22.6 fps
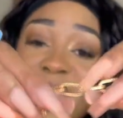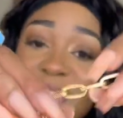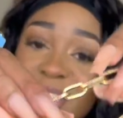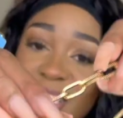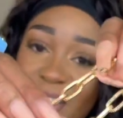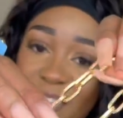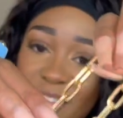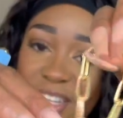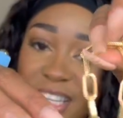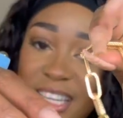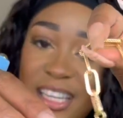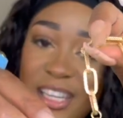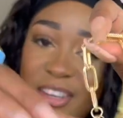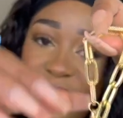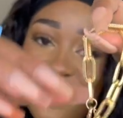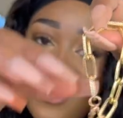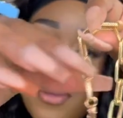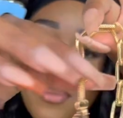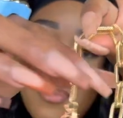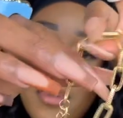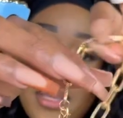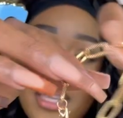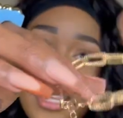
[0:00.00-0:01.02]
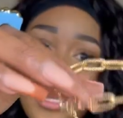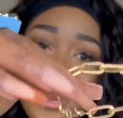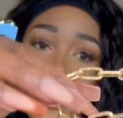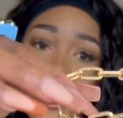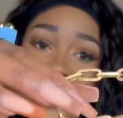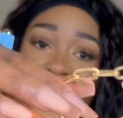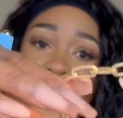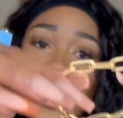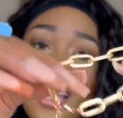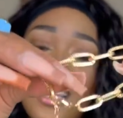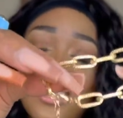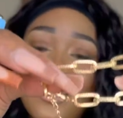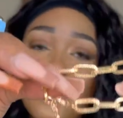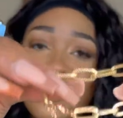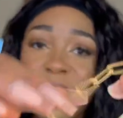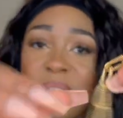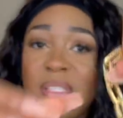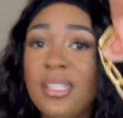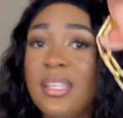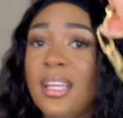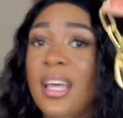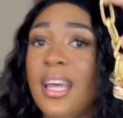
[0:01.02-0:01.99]
will definitely fit me,
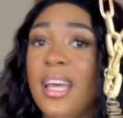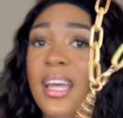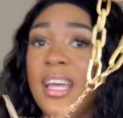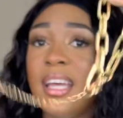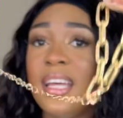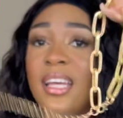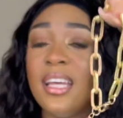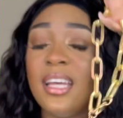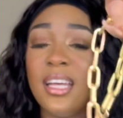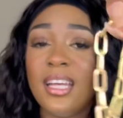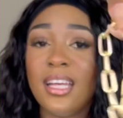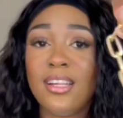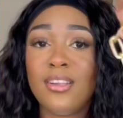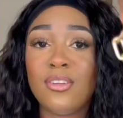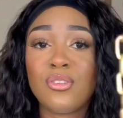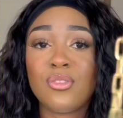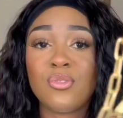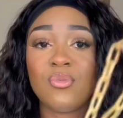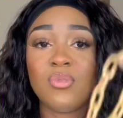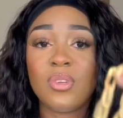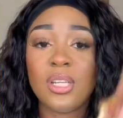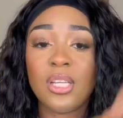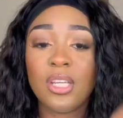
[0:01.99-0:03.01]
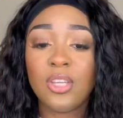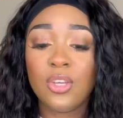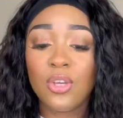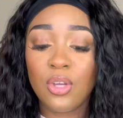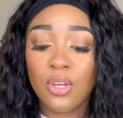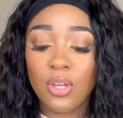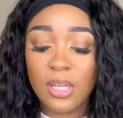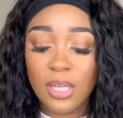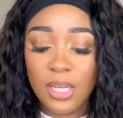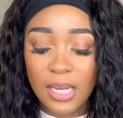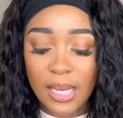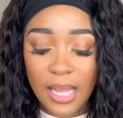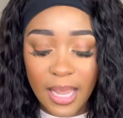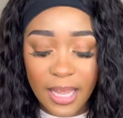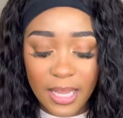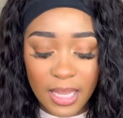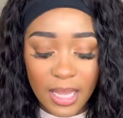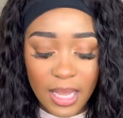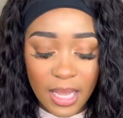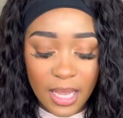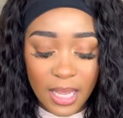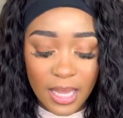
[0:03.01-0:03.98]
100%. It looks really good.
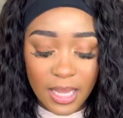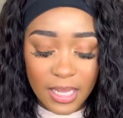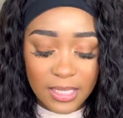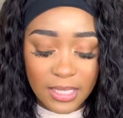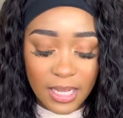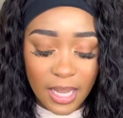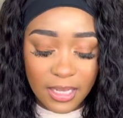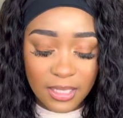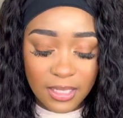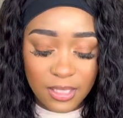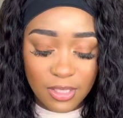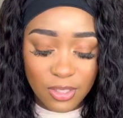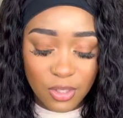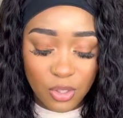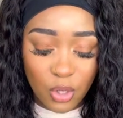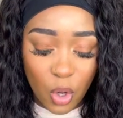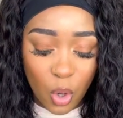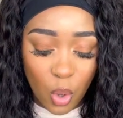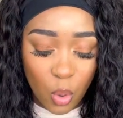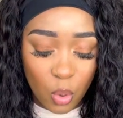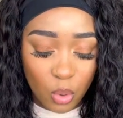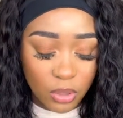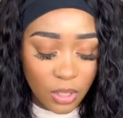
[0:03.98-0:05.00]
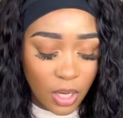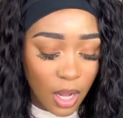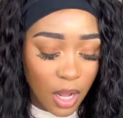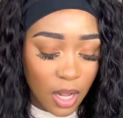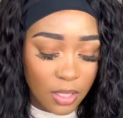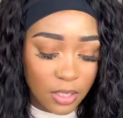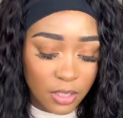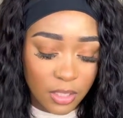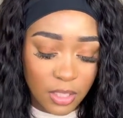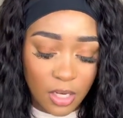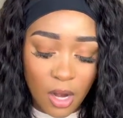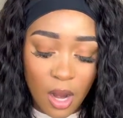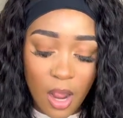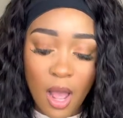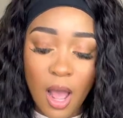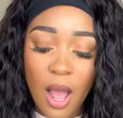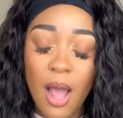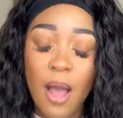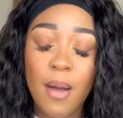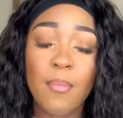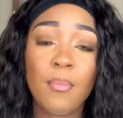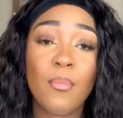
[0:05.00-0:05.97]
It's like this gold color.
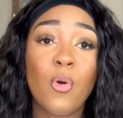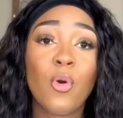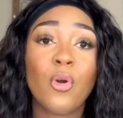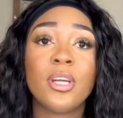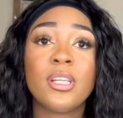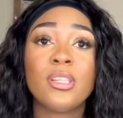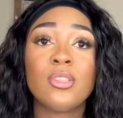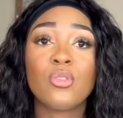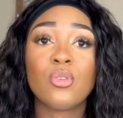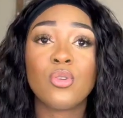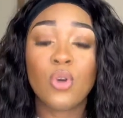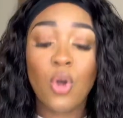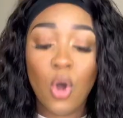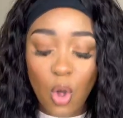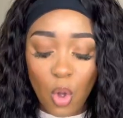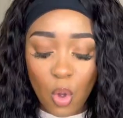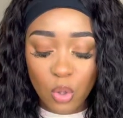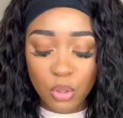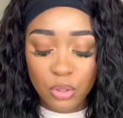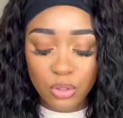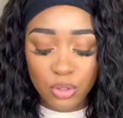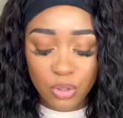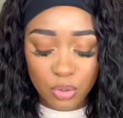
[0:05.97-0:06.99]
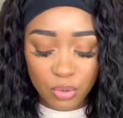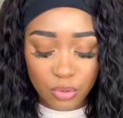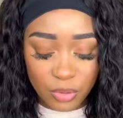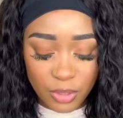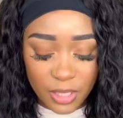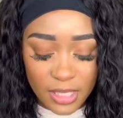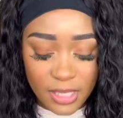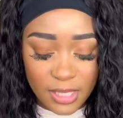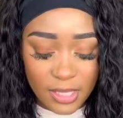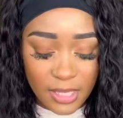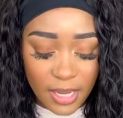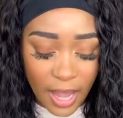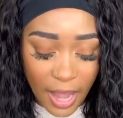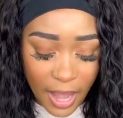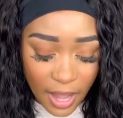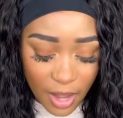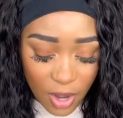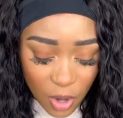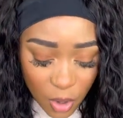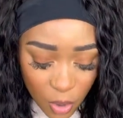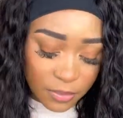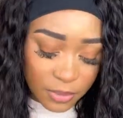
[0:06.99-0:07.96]
I'm more into gold jewelries
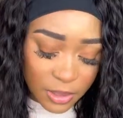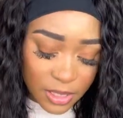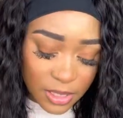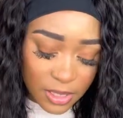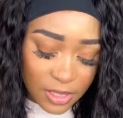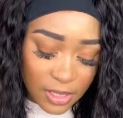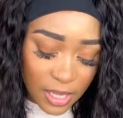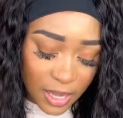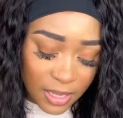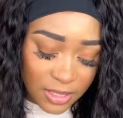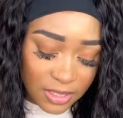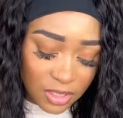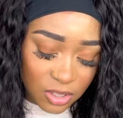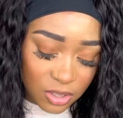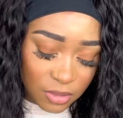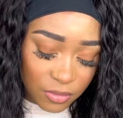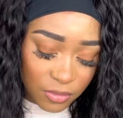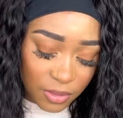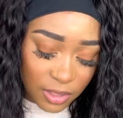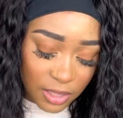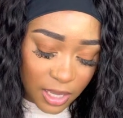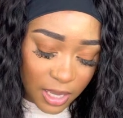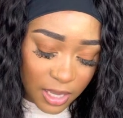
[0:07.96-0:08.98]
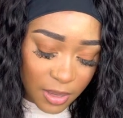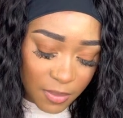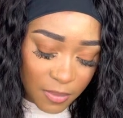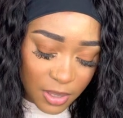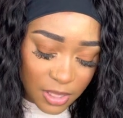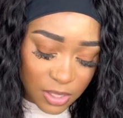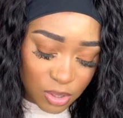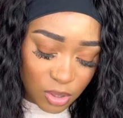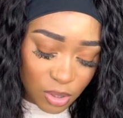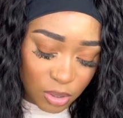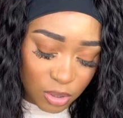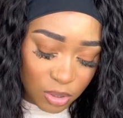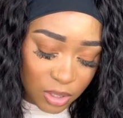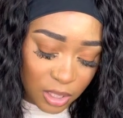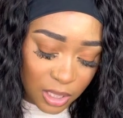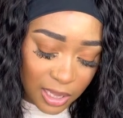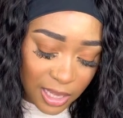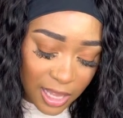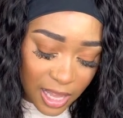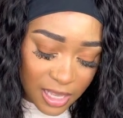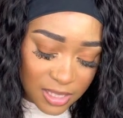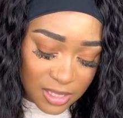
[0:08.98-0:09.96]
now because I just feel like it makes you look
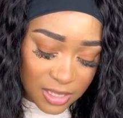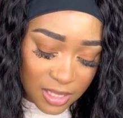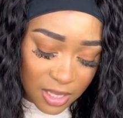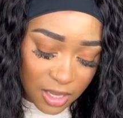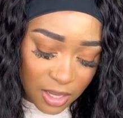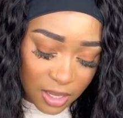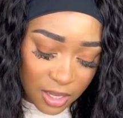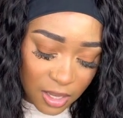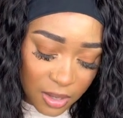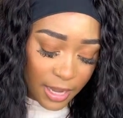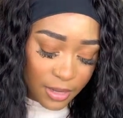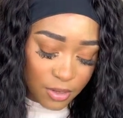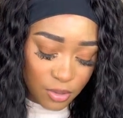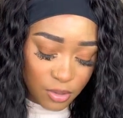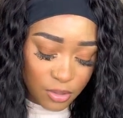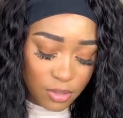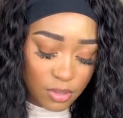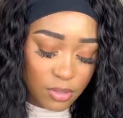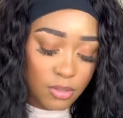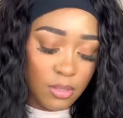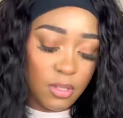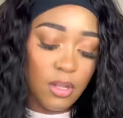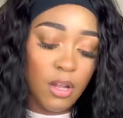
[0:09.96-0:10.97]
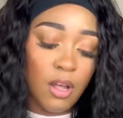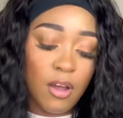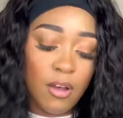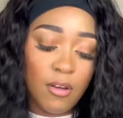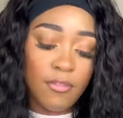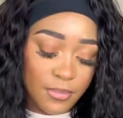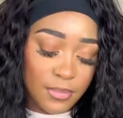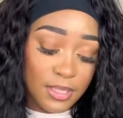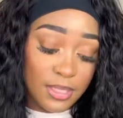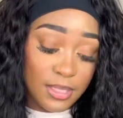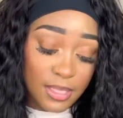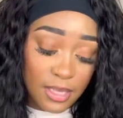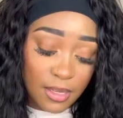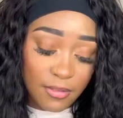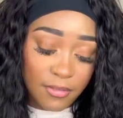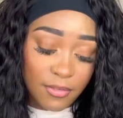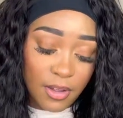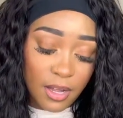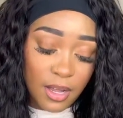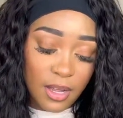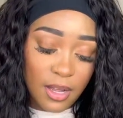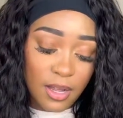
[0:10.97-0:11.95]
classier. I used to love
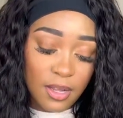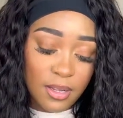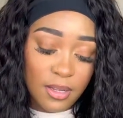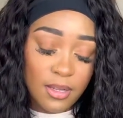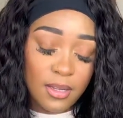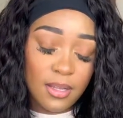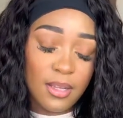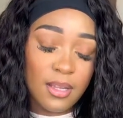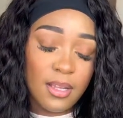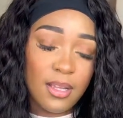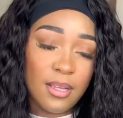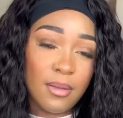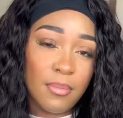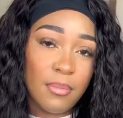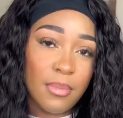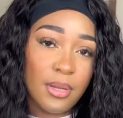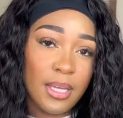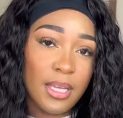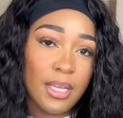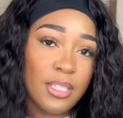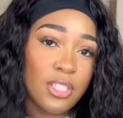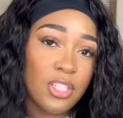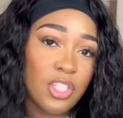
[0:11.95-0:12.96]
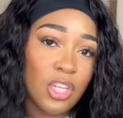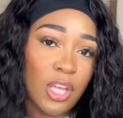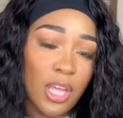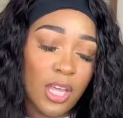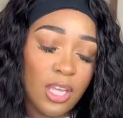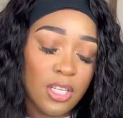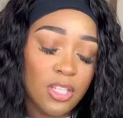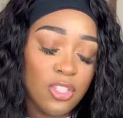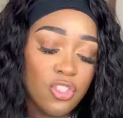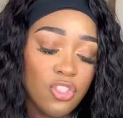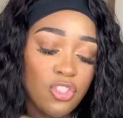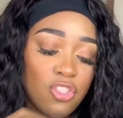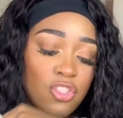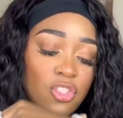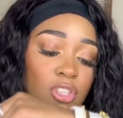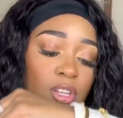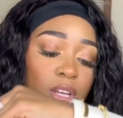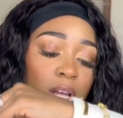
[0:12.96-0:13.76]
silver, but it changed,